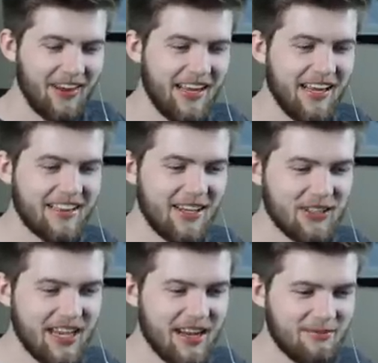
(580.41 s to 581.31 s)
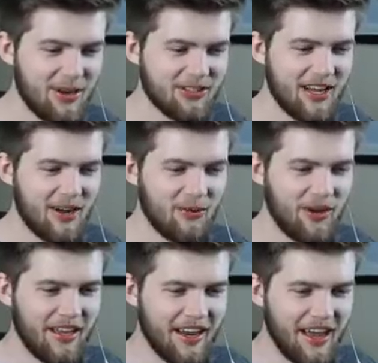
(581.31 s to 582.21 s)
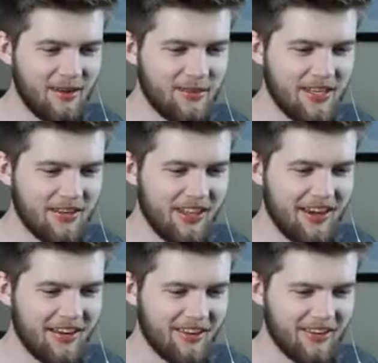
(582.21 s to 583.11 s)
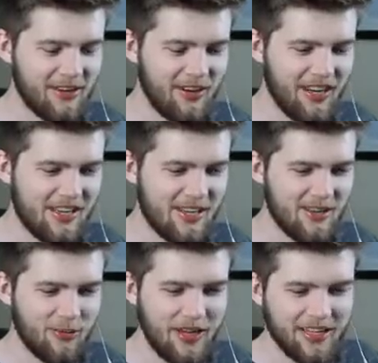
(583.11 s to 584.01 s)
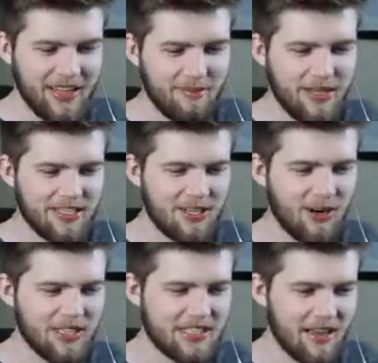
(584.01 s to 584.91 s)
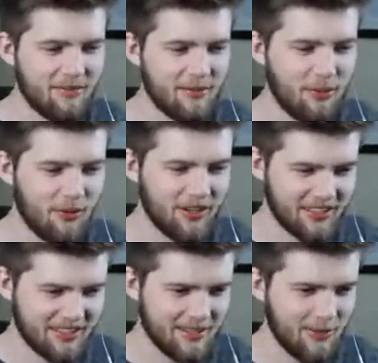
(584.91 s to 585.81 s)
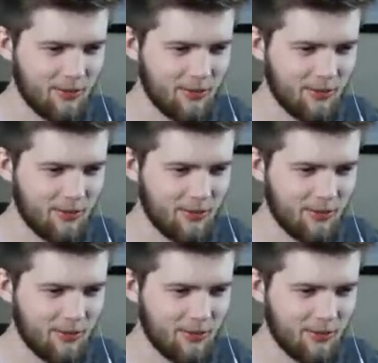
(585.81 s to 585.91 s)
If I hit those Elmos, I'll win. How many are there? You're at, wait, that means you're at seven points.